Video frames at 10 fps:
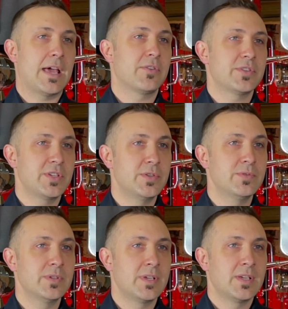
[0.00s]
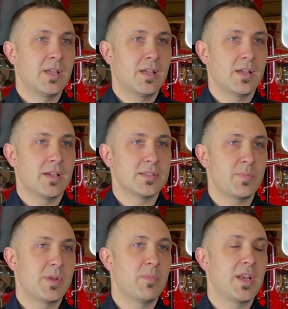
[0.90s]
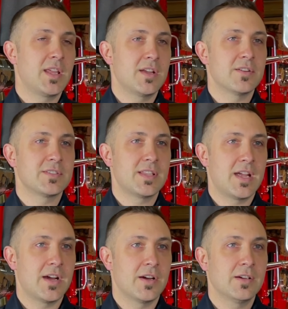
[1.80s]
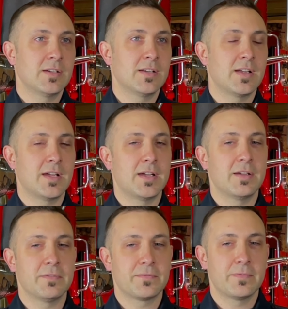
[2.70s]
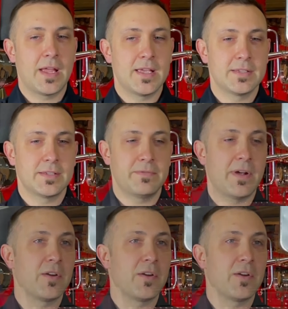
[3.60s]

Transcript: Ladder 2. Uh, spent many years there uh, as a